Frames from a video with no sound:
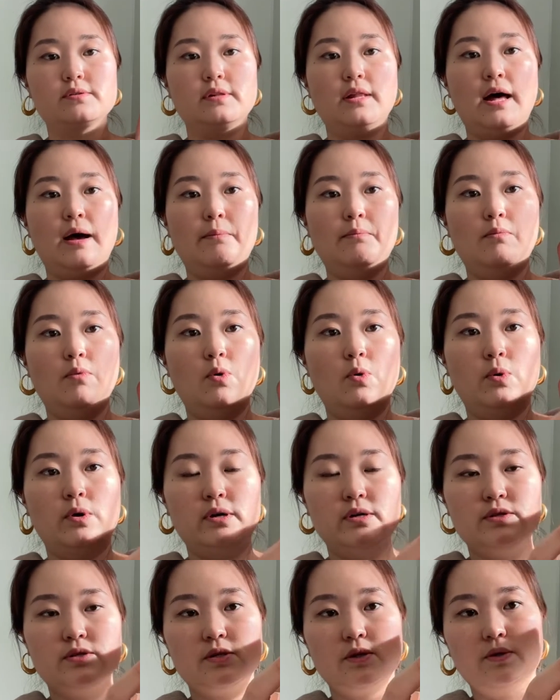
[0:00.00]
a lot more.
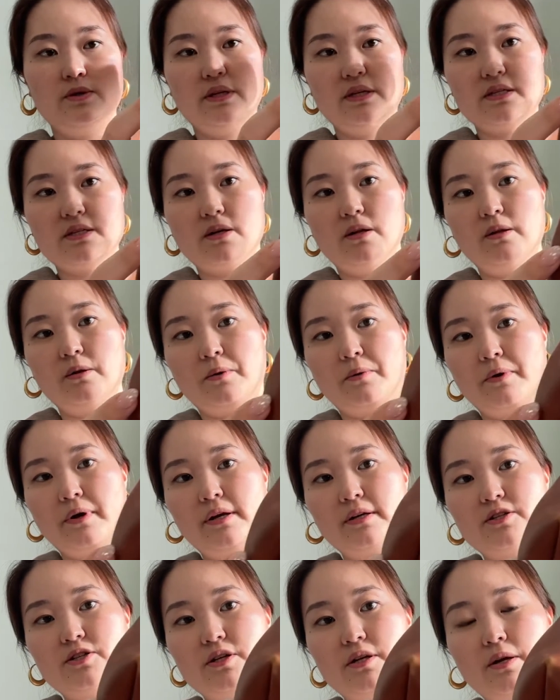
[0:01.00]
So
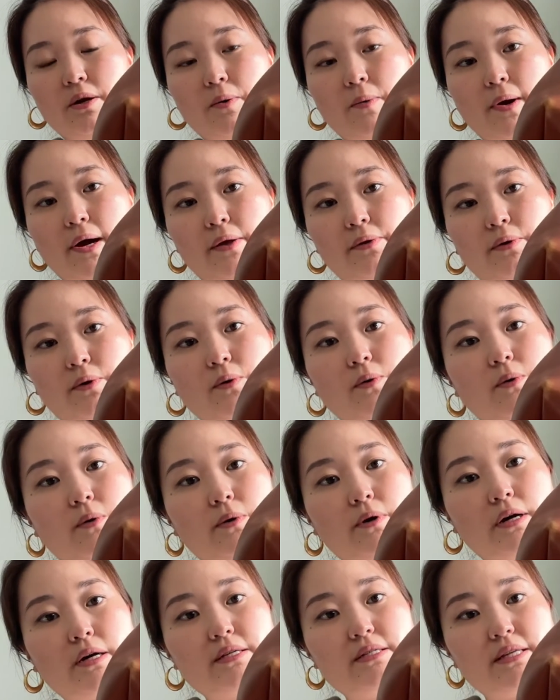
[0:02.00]
discoloration around the
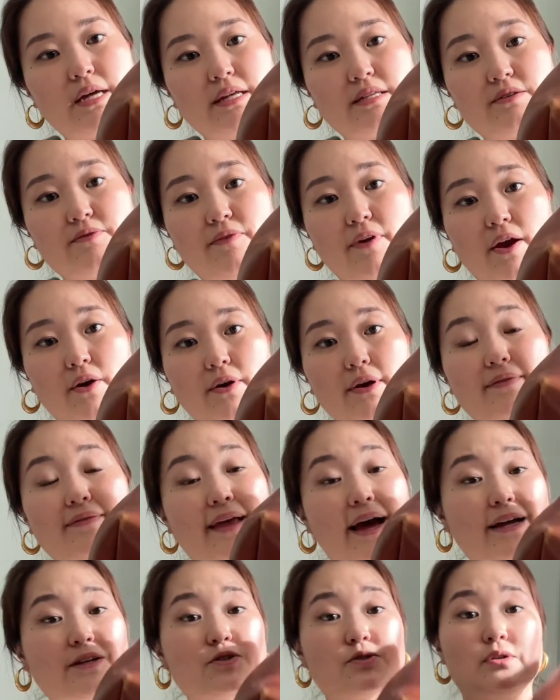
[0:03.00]
corners, that's very
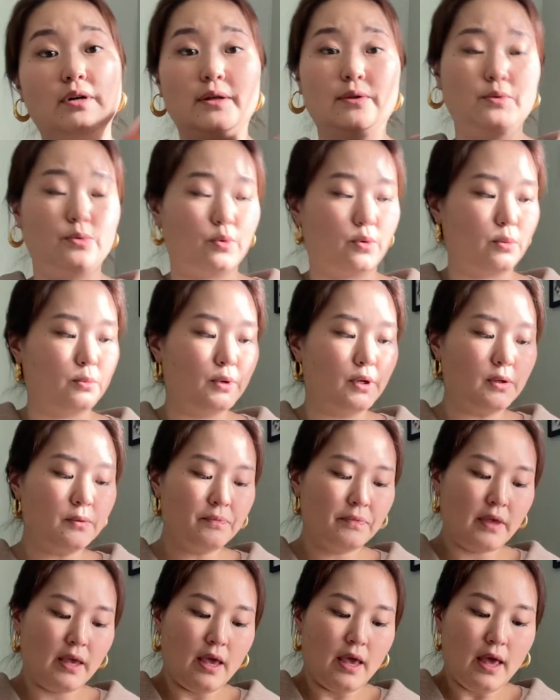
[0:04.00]
natural and normal.
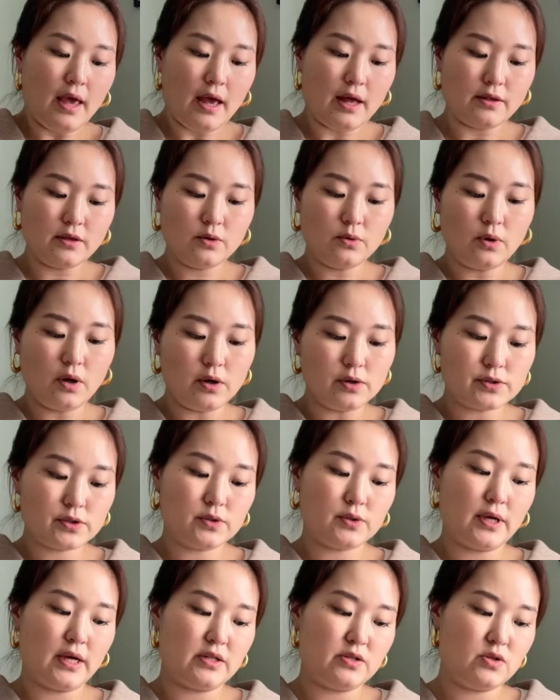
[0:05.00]
And you will also
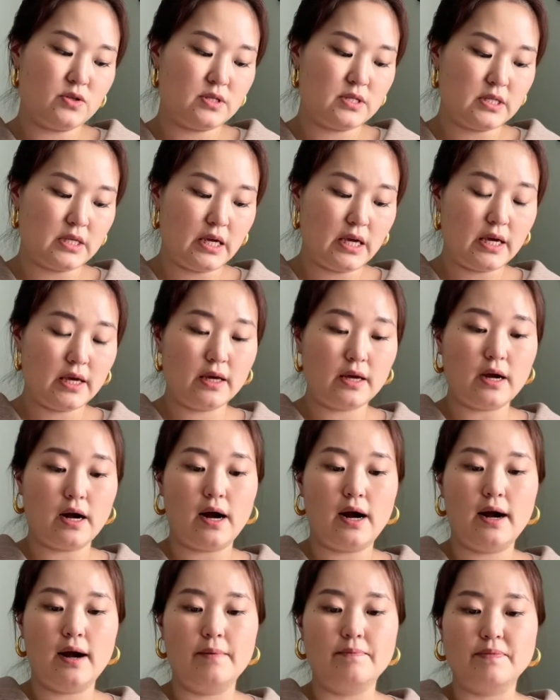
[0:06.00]
get to see
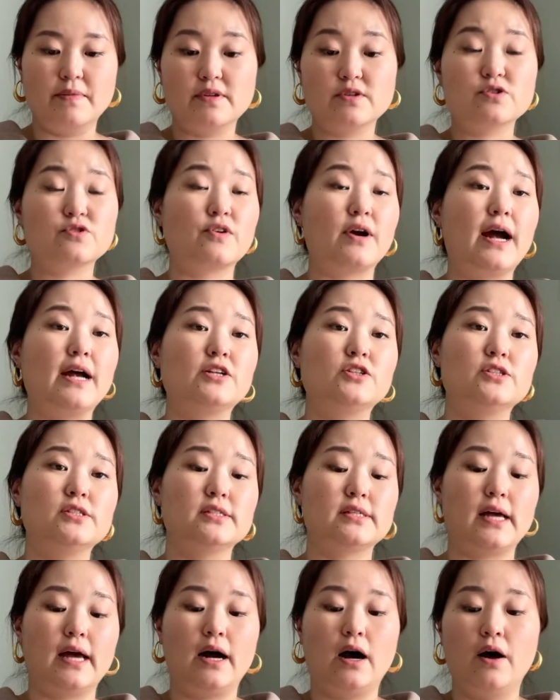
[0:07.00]
the scratches
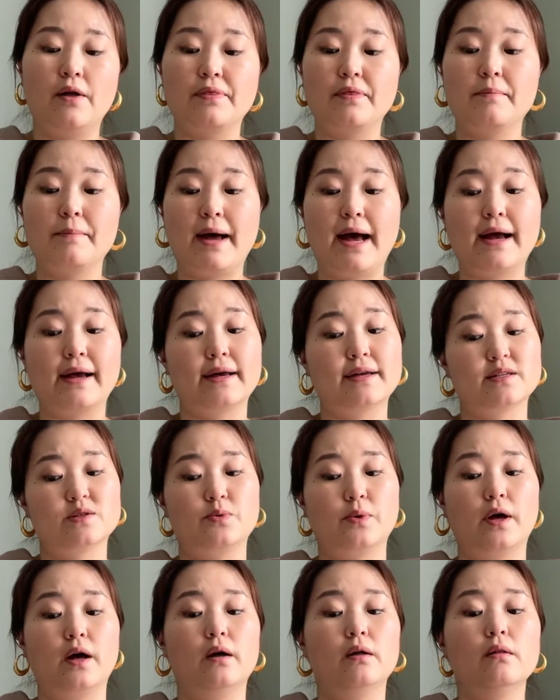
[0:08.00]
on the bag as
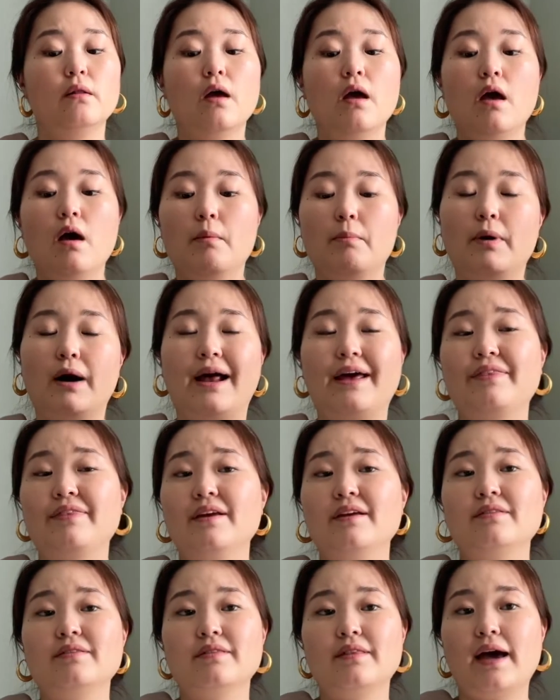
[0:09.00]
well. But I
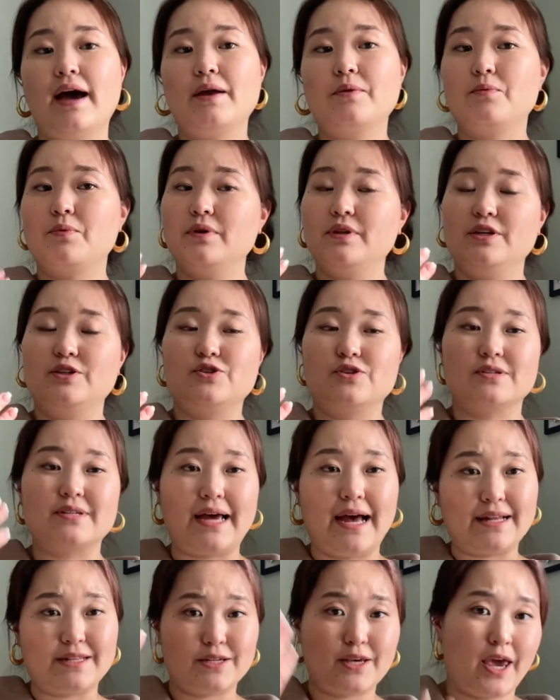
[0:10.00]
think that really just
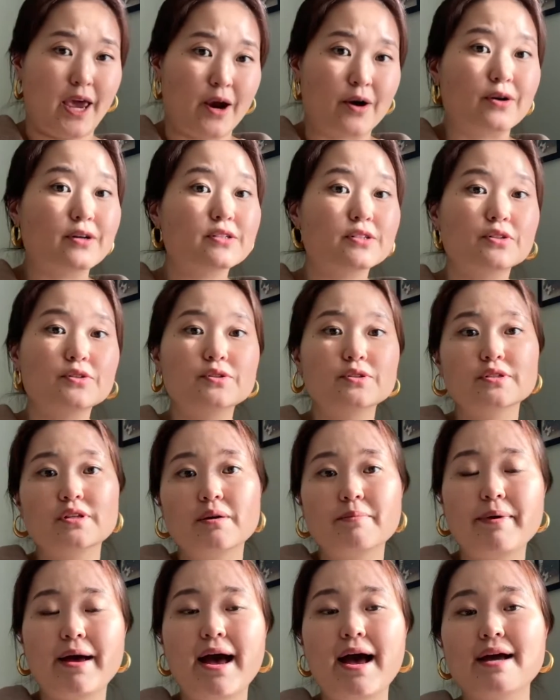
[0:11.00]
adds character to the
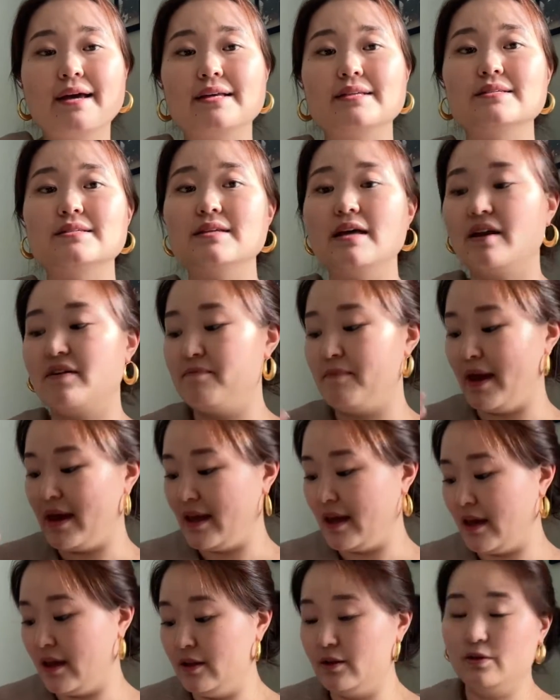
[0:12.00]
bag instead of
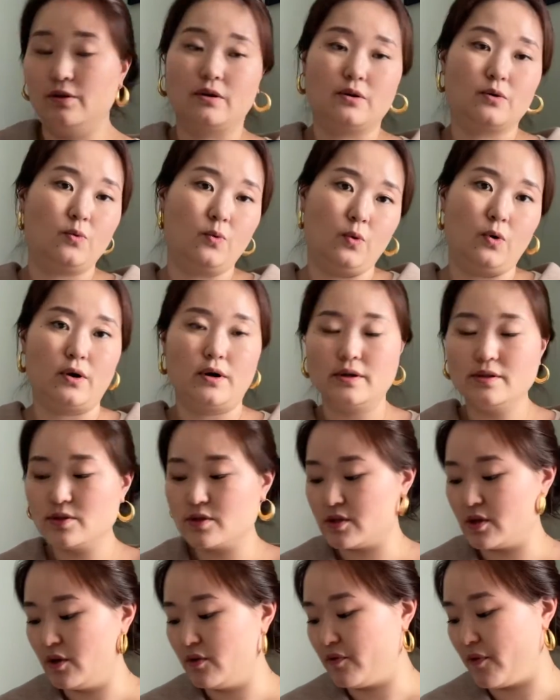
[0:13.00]
making it look worn.
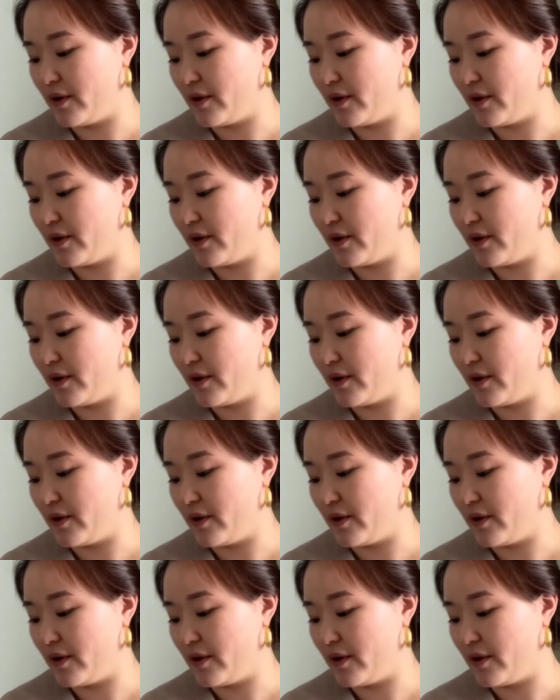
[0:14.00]
So for